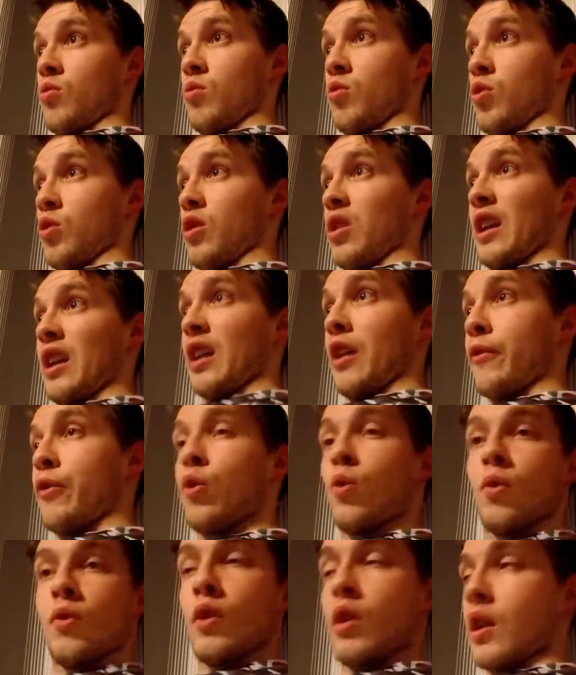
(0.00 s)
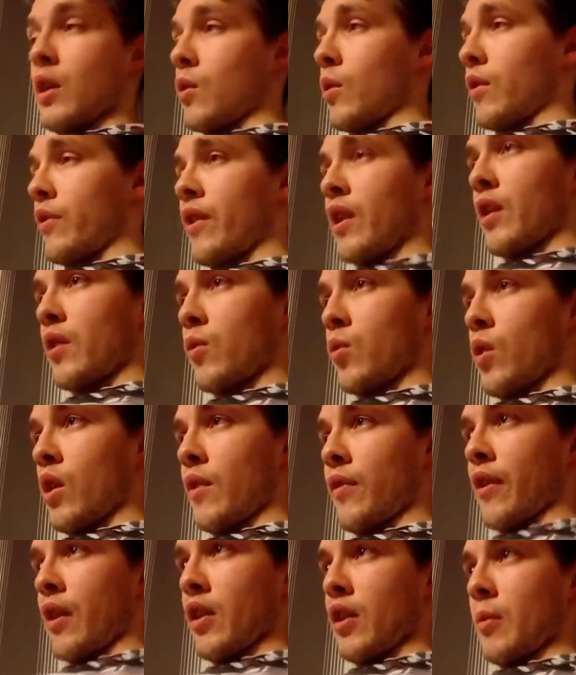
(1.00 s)
looking like a fool. No, quite
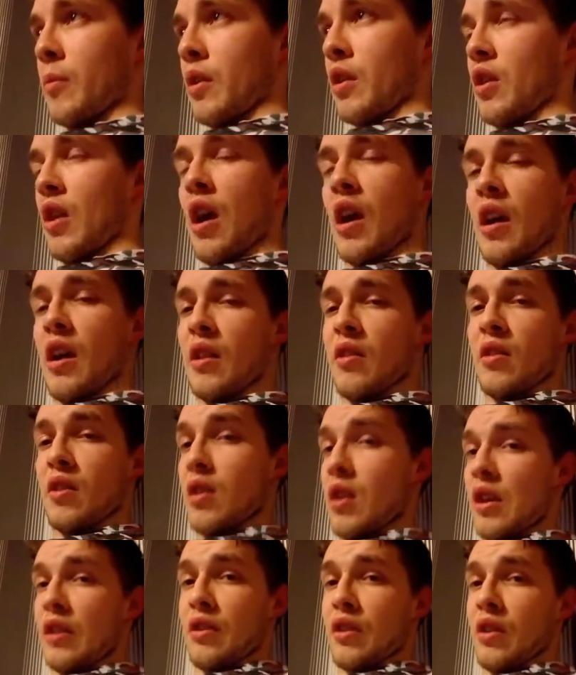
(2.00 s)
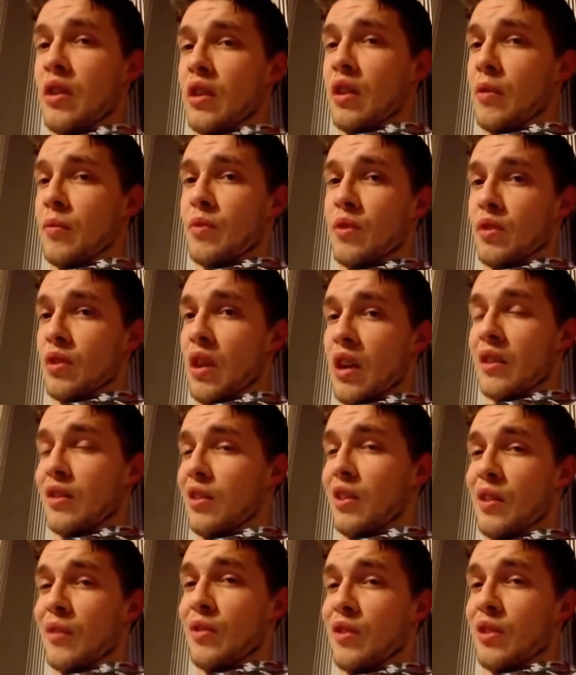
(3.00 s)
frankly, mate, I didn't even
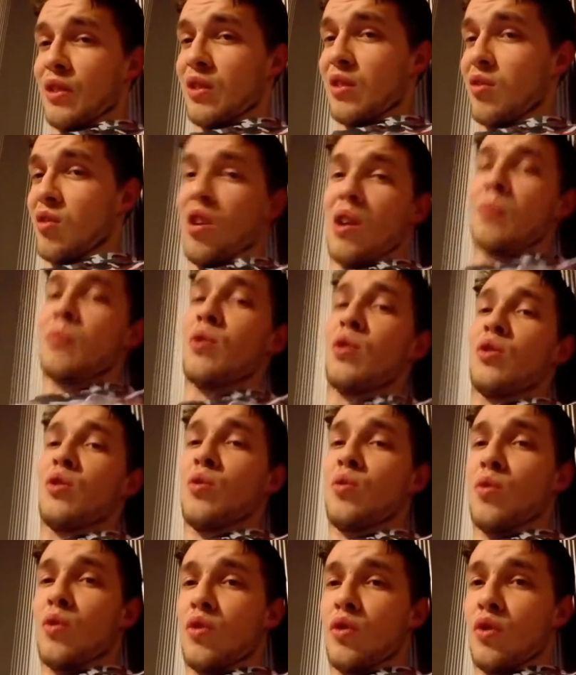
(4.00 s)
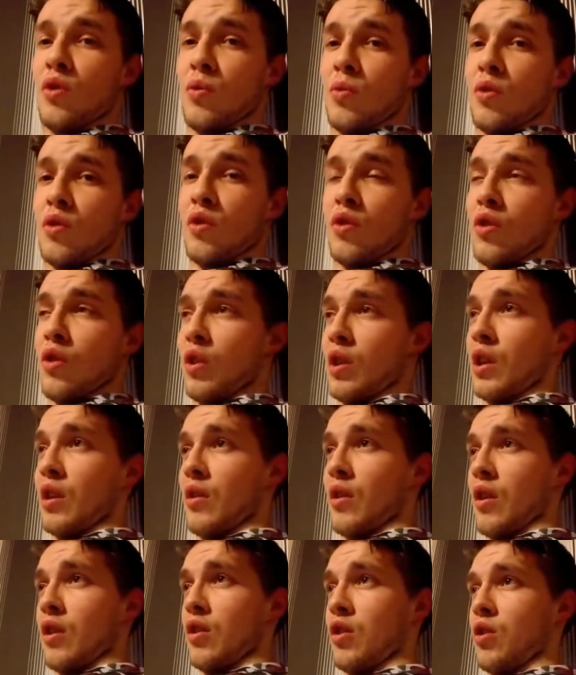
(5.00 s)
subscribe to you. You
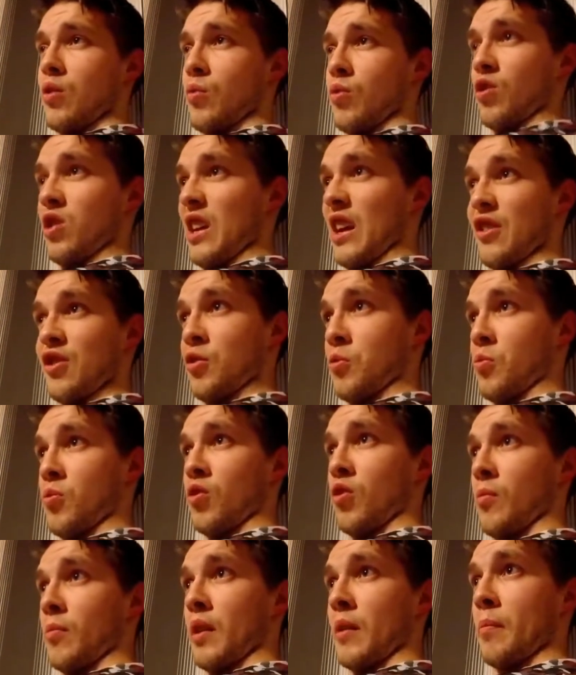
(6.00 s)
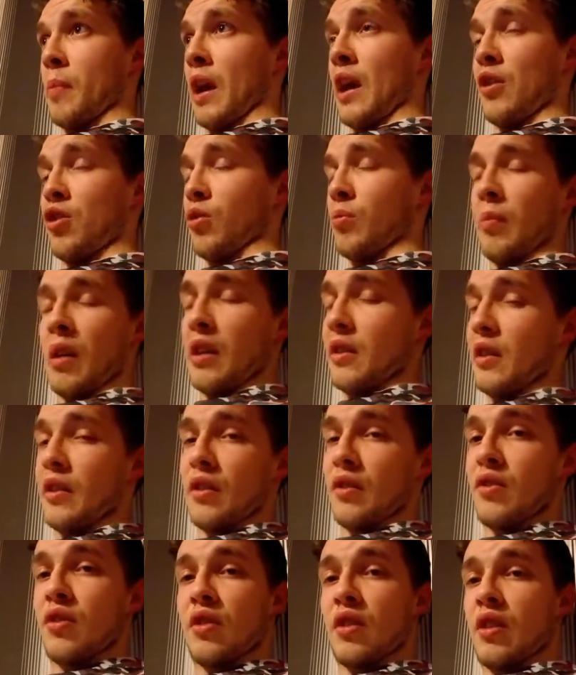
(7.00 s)
were on my pages, but I
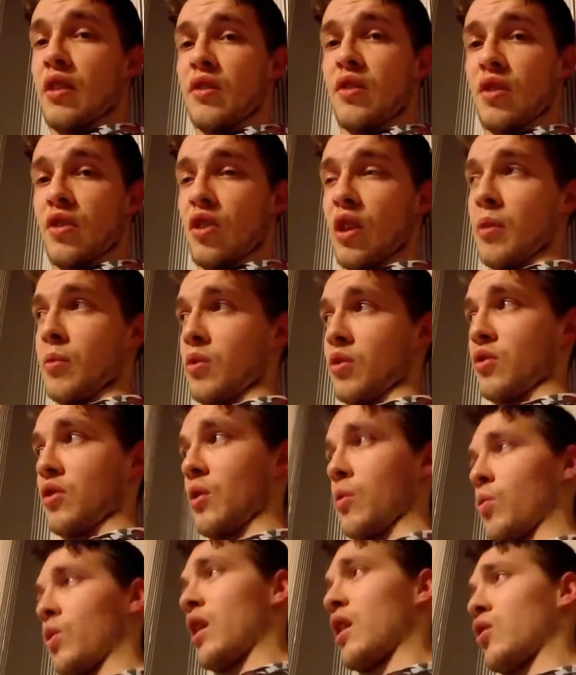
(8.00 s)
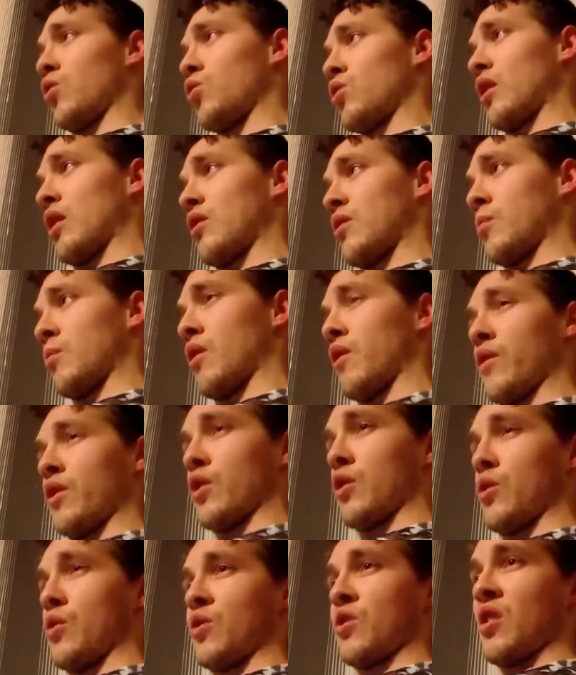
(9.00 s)
didn't subscribe to you. And when I looked at some of your
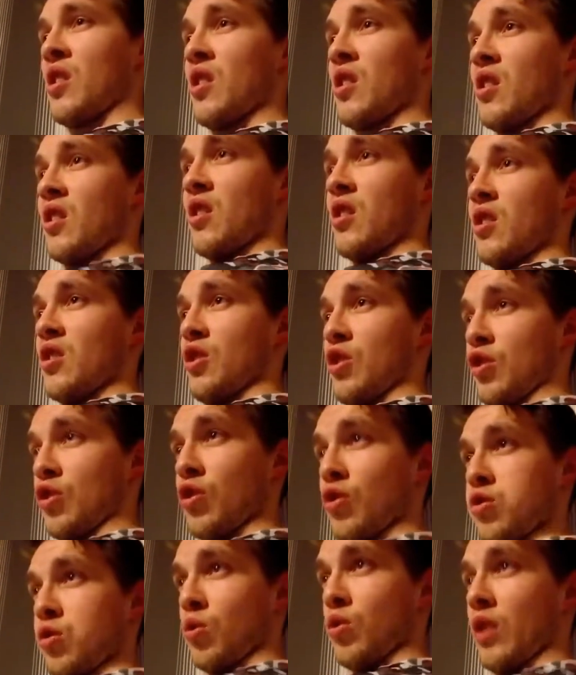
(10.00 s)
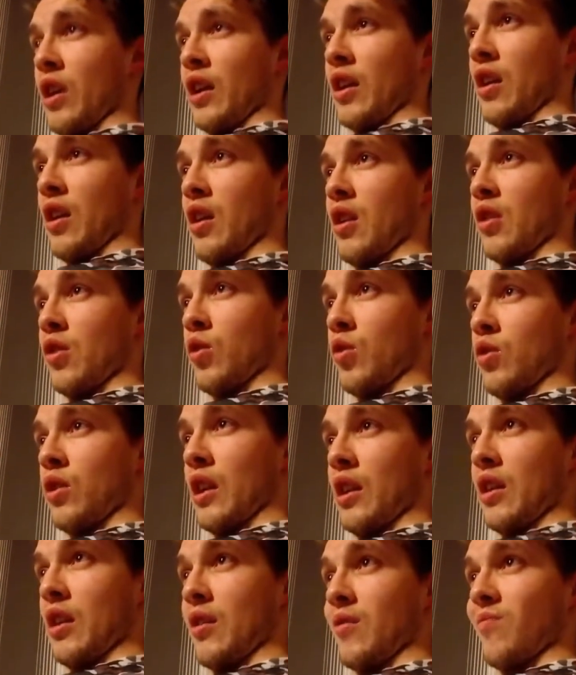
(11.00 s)
videos, you just looked
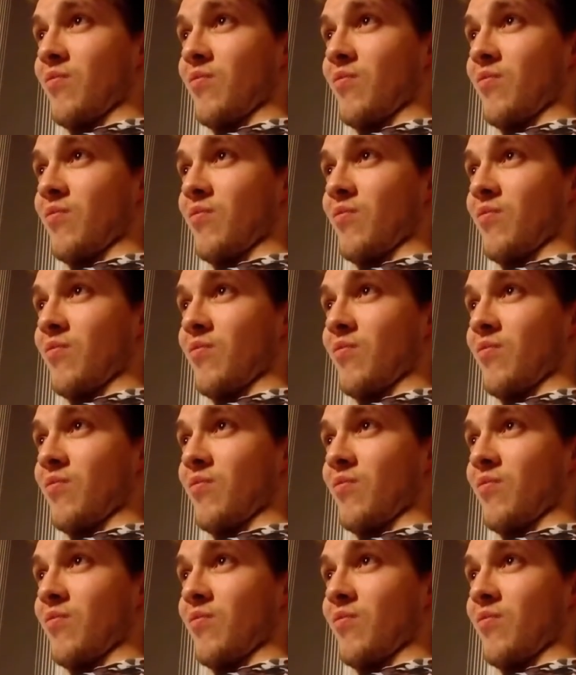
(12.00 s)
like